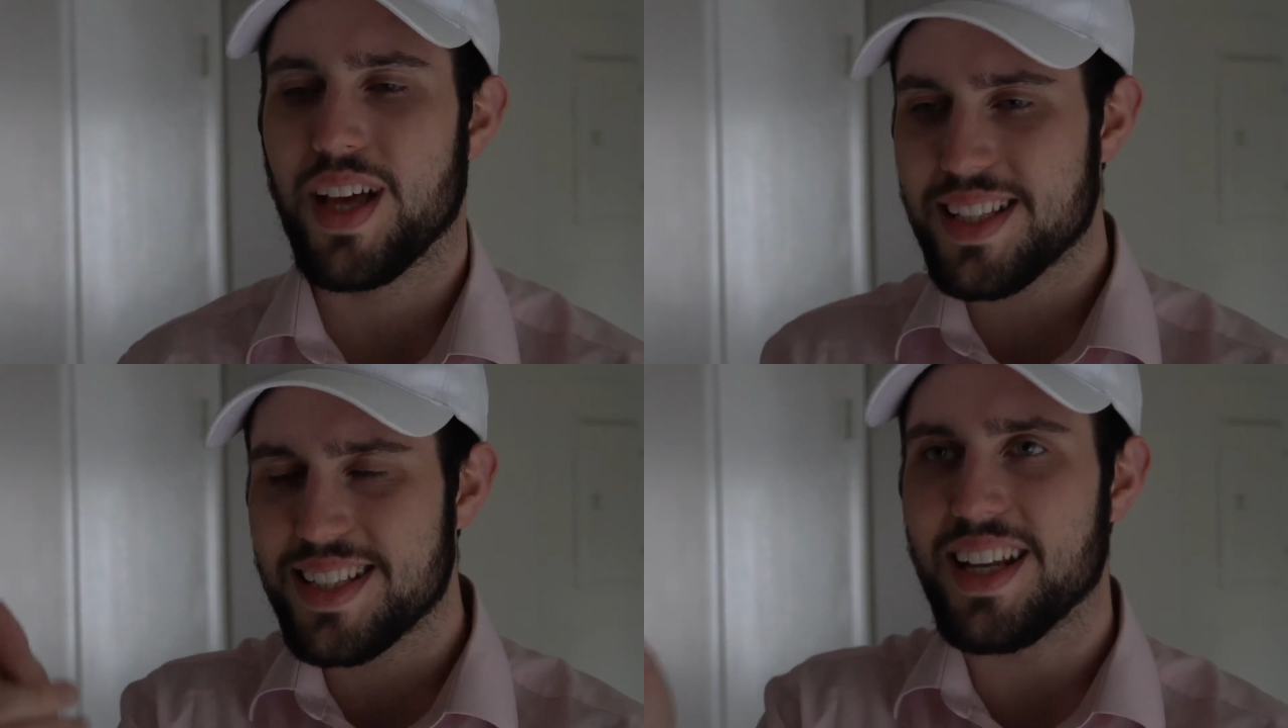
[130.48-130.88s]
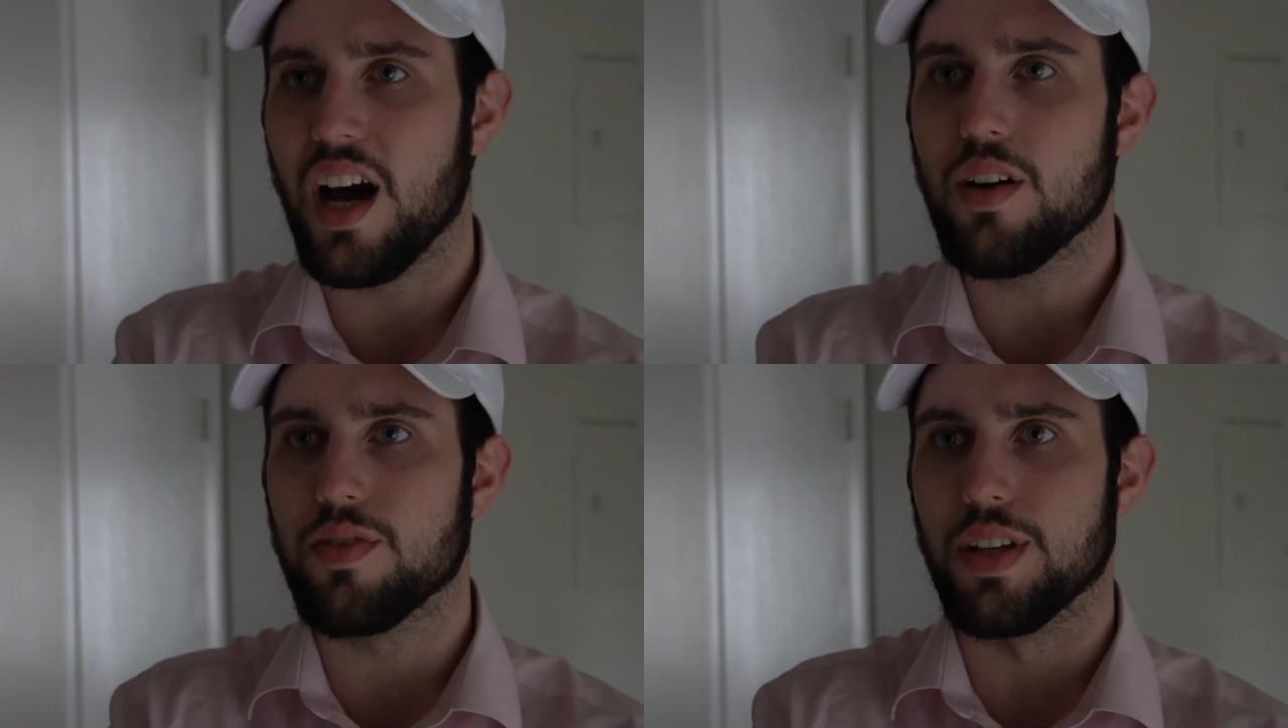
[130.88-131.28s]
That's an
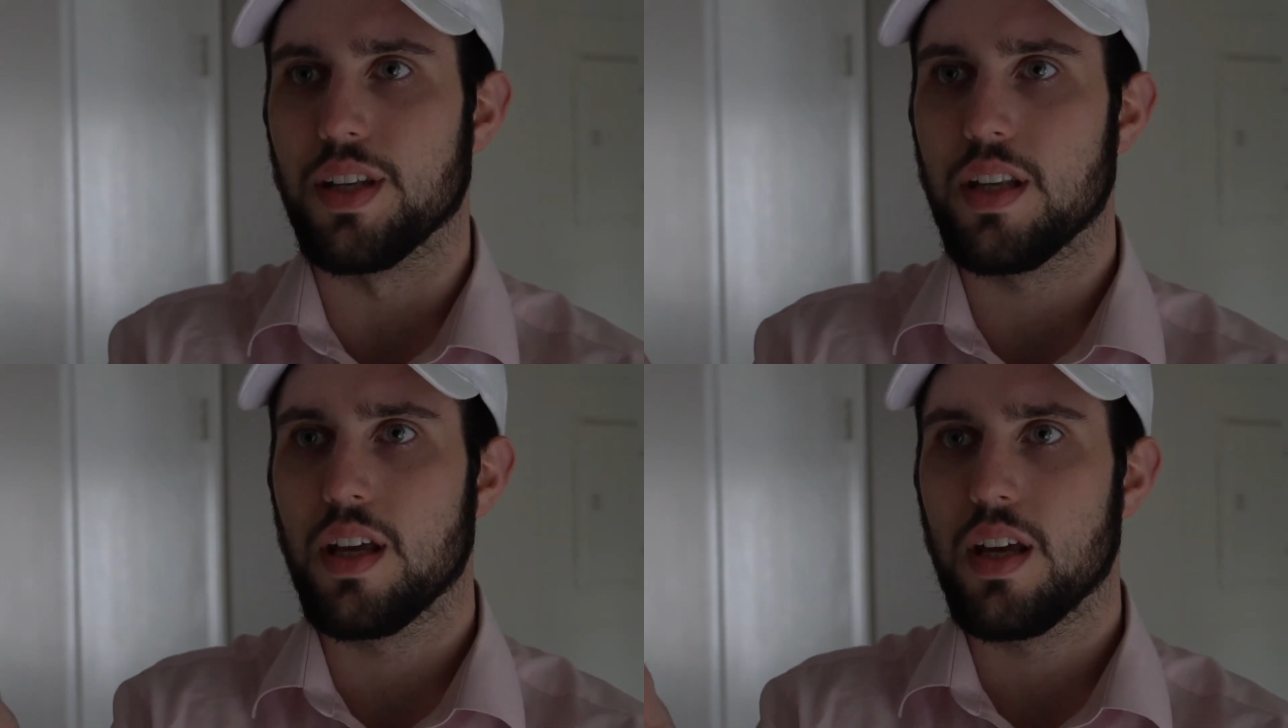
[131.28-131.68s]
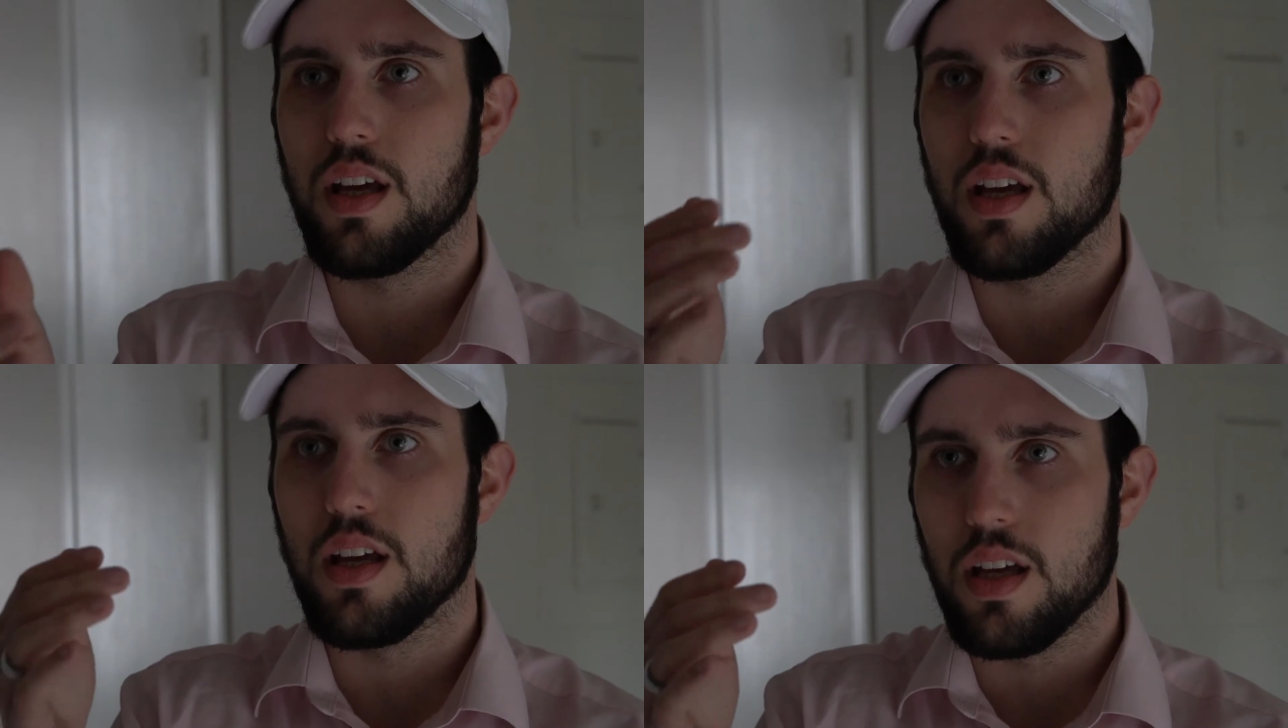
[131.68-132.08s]
oven.
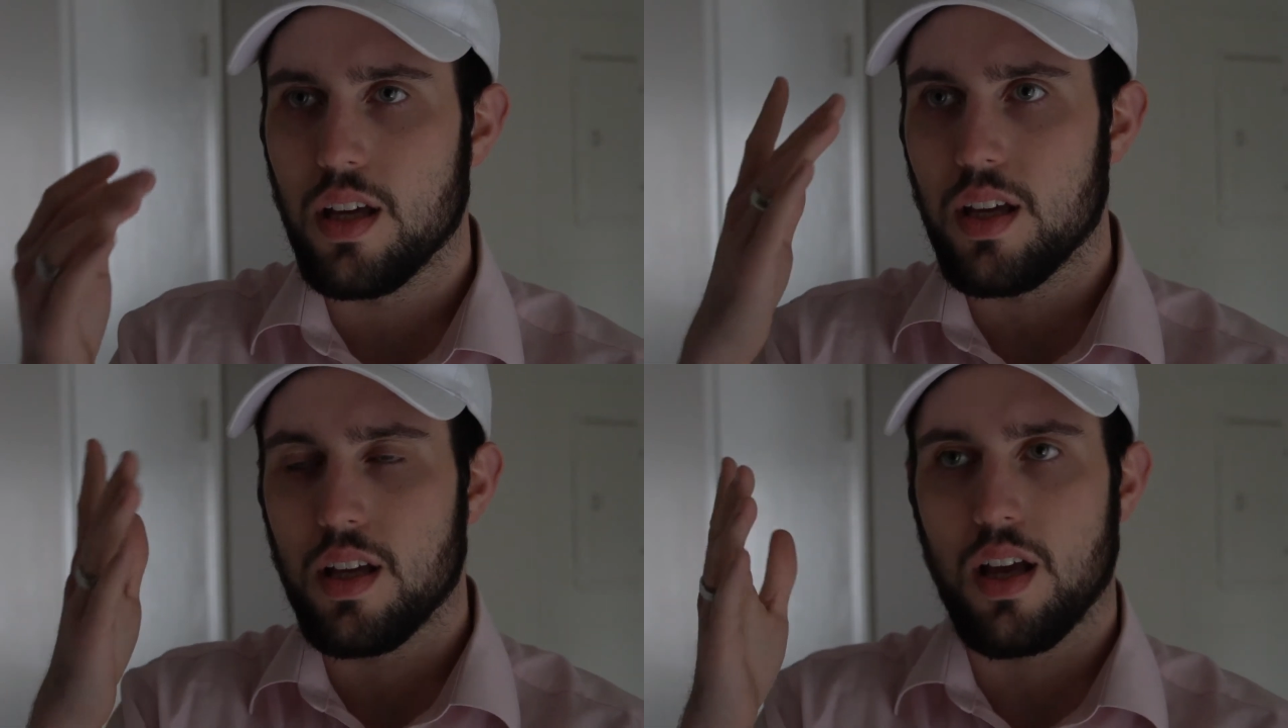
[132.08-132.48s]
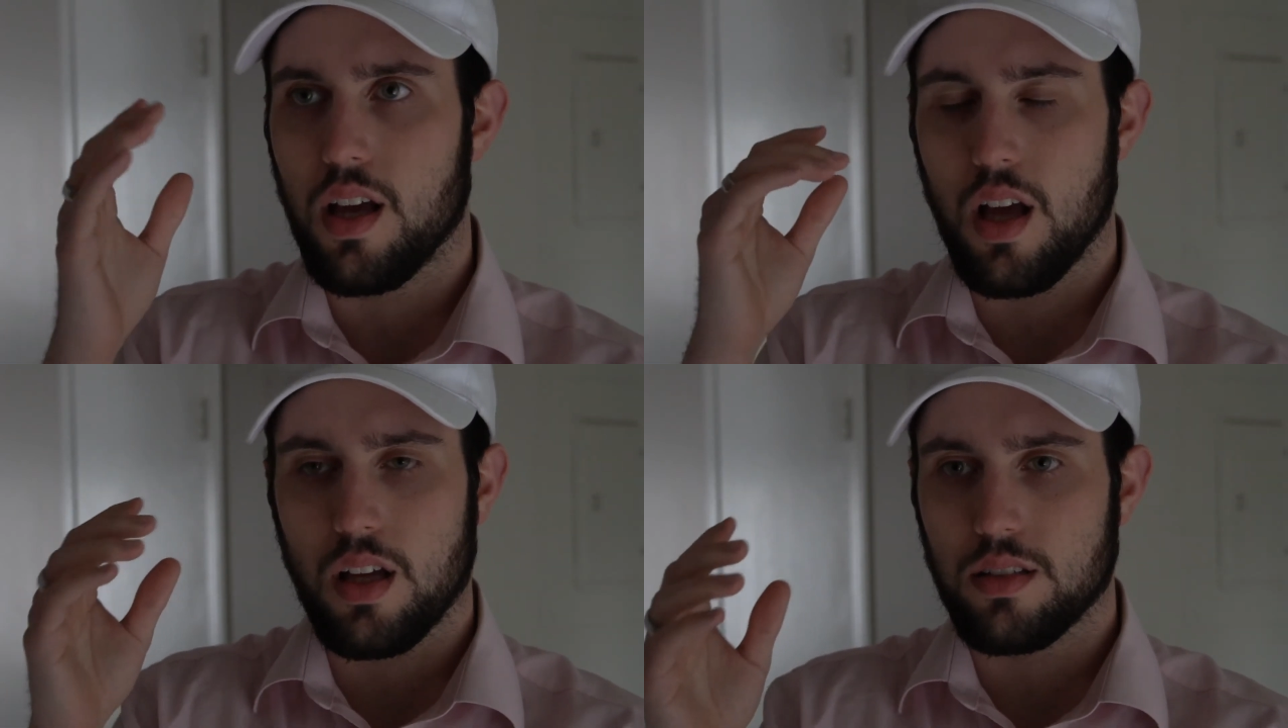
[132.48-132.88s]
Ooh,
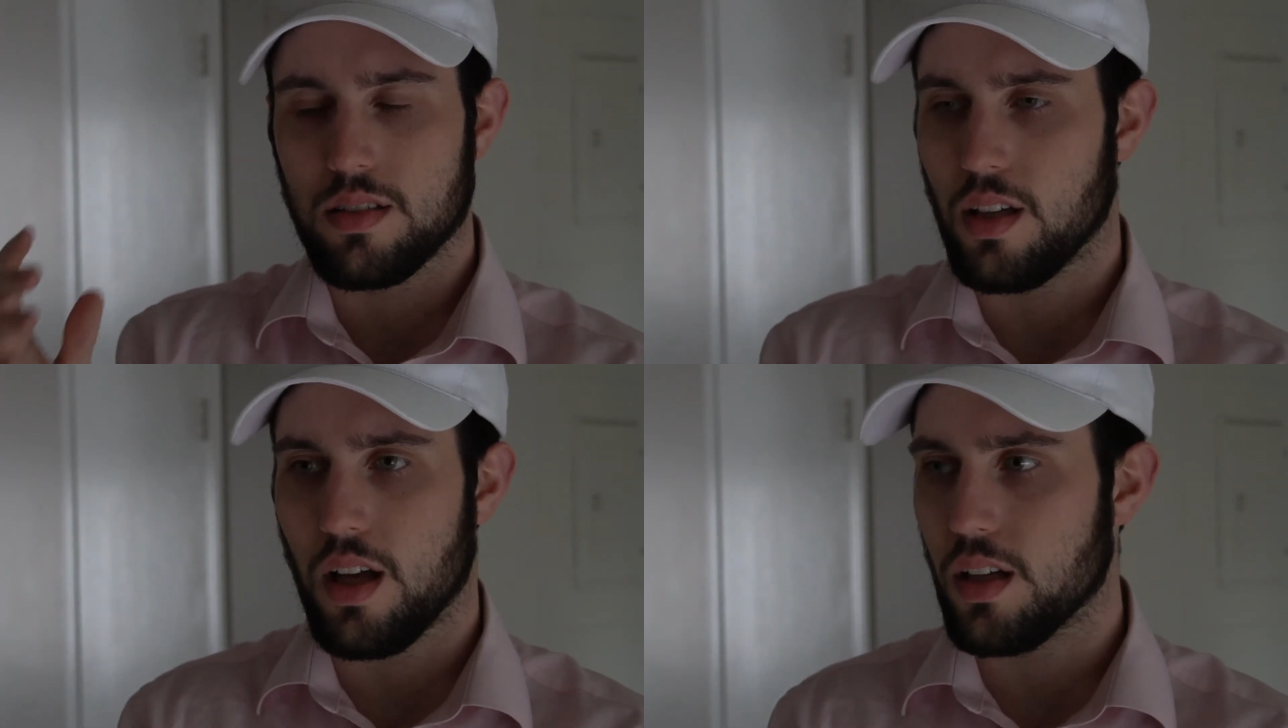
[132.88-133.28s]
I'm sorry I'm